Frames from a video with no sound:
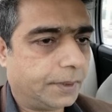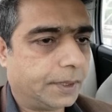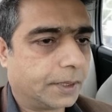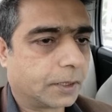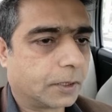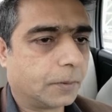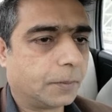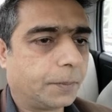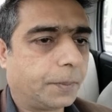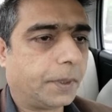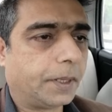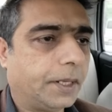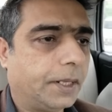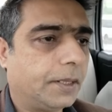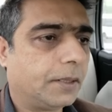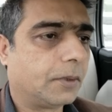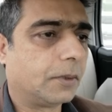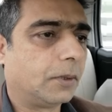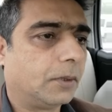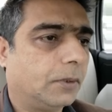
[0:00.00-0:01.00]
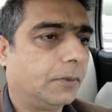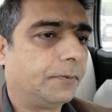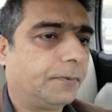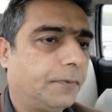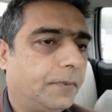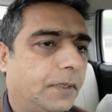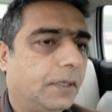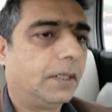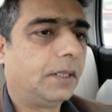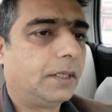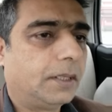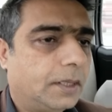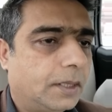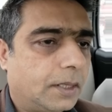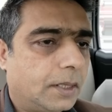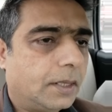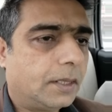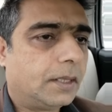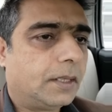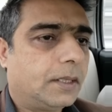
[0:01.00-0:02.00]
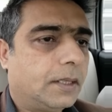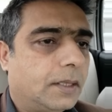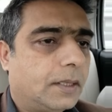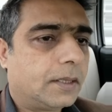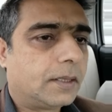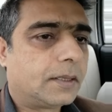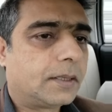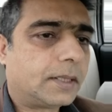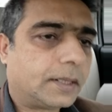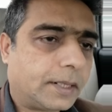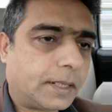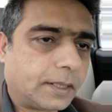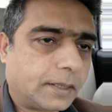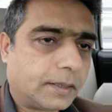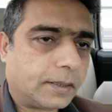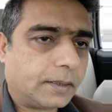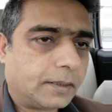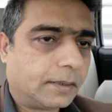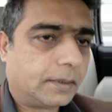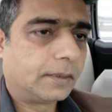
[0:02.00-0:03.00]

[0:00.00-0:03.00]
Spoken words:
with the complaint of sudden